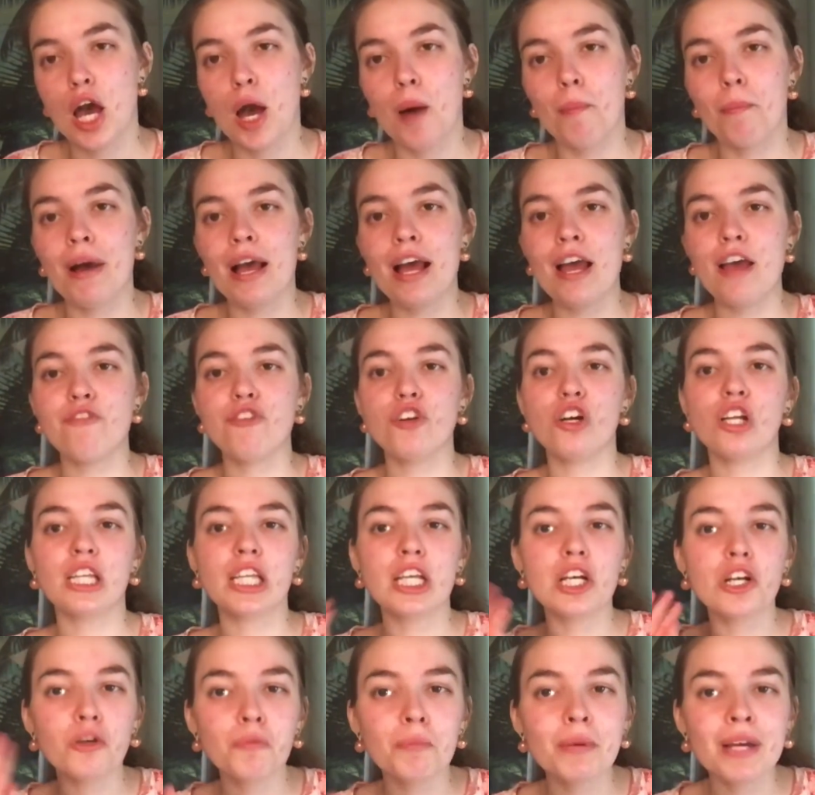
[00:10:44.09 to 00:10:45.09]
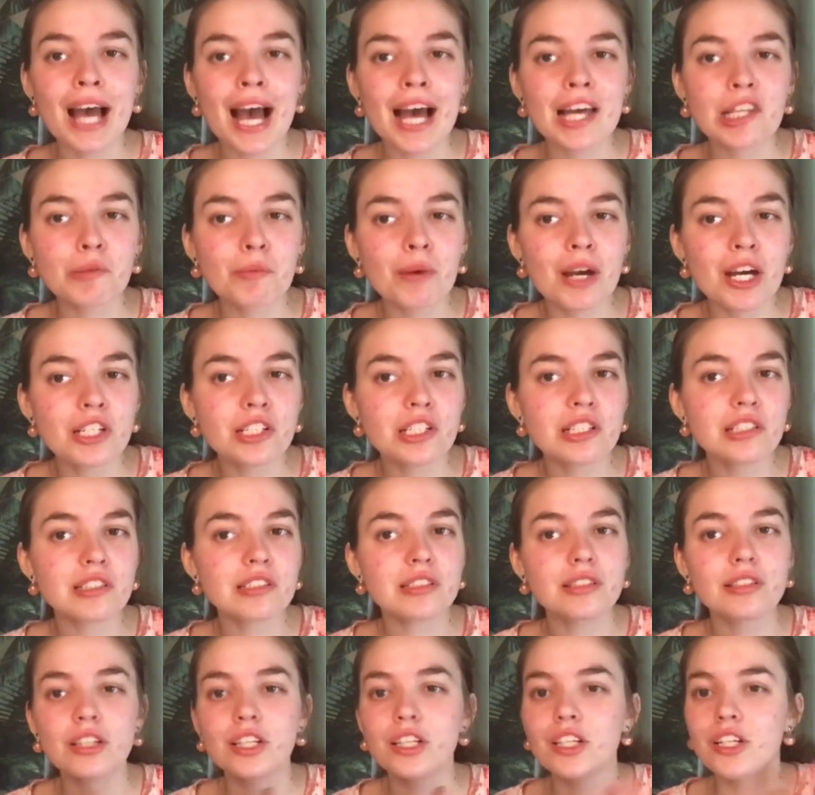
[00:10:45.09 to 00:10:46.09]
But if you're a little bit
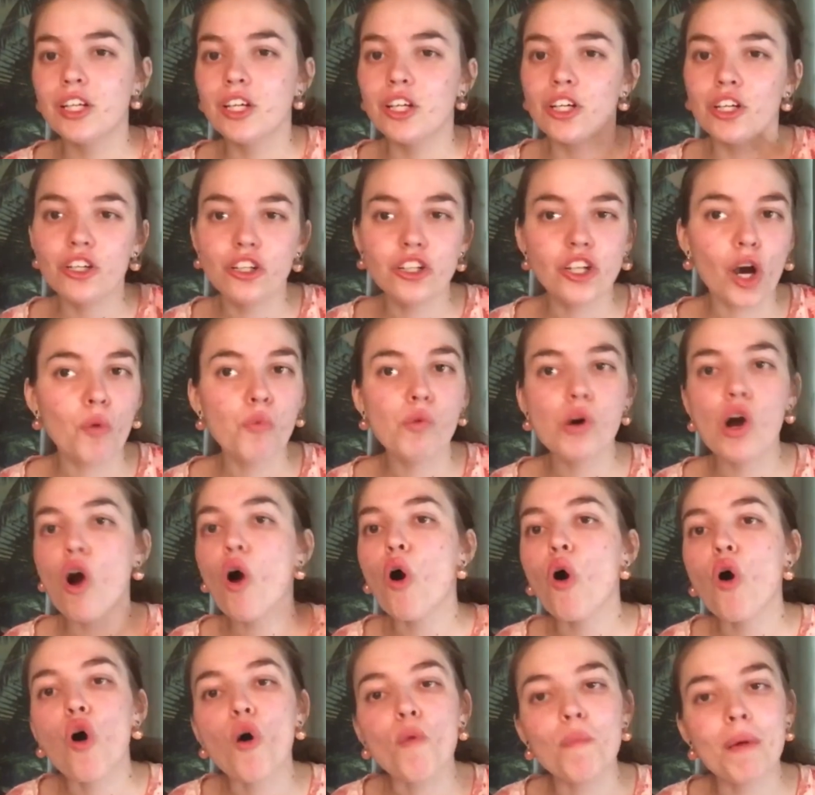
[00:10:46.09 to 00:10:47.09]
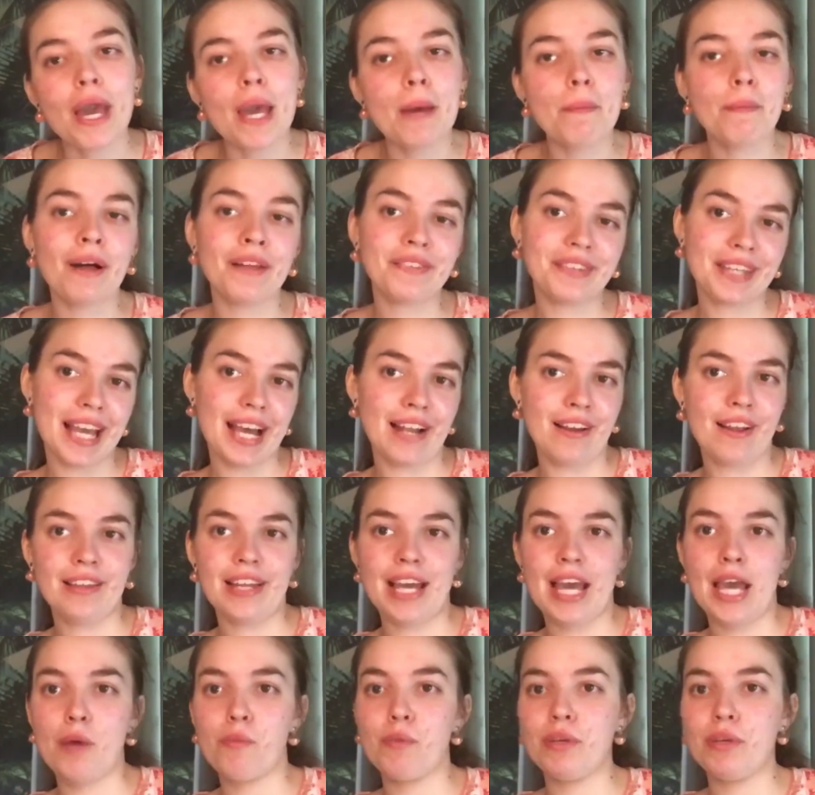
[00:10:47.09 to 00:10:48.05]
Asperger's, you know, we're all people at the end of the day.